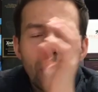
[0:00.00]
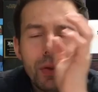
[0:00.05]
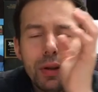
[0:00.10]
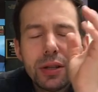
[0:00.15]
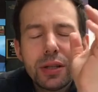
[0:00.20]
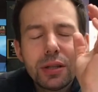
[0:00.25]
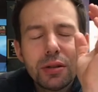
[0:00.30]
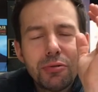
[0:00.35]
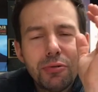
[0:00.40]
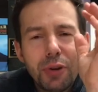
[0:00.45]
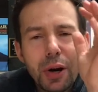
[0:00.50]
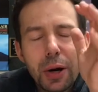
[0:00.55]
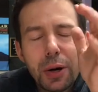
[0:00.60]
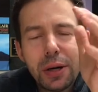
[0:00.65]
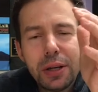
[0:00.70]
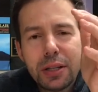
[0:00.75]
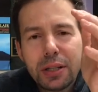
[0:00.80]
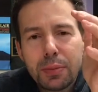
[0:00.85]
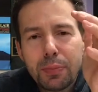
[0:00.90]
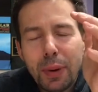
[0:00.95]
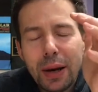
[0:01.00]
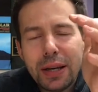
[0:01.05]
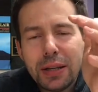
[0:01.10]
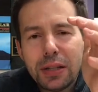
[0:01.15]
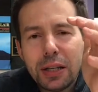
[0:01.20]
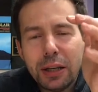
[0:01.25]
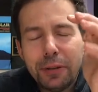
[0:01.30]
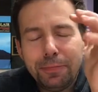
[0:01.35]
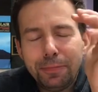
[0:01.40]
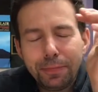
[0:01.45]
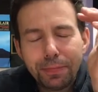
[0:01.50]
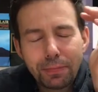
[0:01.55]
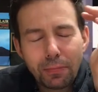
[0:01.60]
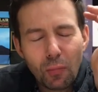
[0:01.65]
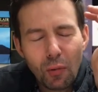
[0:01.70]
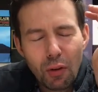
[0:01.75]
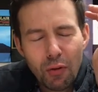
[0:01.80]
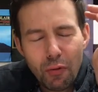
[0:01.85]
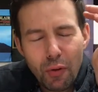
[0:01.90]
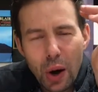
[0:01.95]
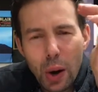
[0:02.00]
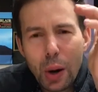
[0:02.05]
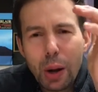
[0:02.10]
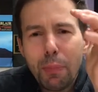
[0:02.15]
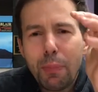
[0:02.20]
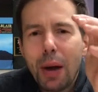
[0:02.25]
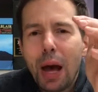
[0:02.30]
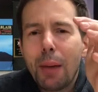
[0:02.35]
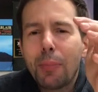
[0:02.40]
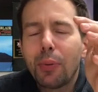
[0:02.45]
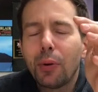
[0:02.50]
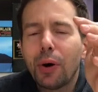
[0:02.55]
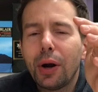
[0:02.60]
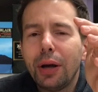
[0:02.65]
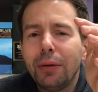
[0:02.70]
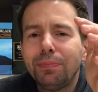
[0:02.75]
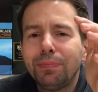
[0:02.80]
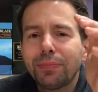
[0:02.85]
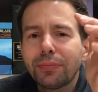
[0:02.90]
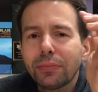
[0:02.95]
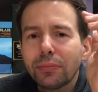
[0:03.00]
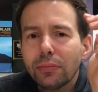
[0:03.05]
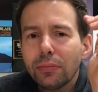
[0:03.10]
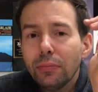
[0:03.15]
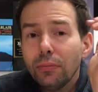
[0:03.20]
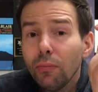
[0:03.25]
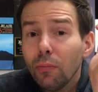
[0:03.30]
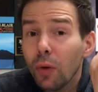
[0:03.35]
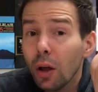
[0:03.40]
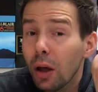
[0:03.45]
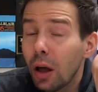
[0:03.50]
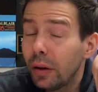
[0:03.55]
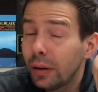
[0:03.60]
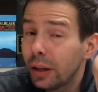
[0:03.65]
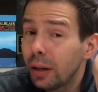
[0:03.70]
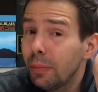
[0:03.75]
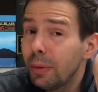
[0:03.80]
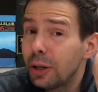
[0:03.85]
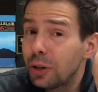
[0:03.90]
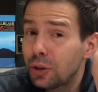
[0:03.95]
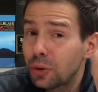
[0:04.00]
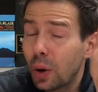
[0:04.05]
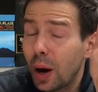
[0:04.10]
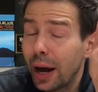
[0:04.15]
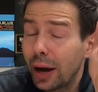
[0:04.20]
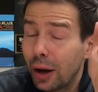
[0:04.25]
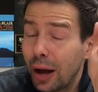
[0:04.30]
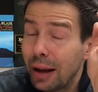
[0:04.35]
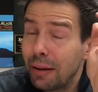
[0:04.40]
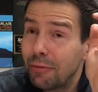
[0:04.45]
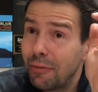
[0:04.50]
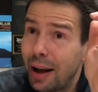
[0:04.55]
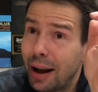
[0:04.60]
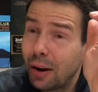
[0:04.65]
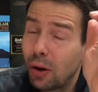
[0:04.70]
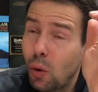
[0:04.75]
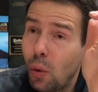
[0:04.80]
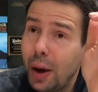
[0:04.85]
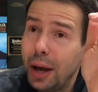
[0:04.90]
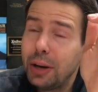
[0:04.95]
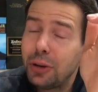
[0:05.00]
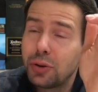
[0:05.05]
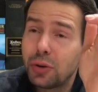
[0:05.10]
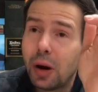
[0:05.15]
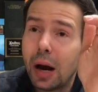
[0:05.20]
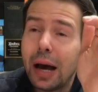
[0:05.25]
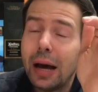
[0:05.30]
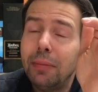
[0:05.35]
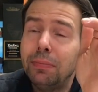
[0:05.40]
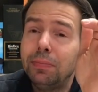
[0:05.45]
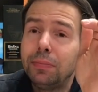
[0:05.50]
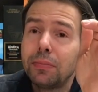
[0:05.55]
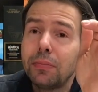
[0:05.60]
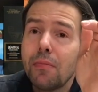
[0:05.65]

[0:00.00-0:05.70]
This is very spicy, very peppery, a little bit dry. In fact, quite dry.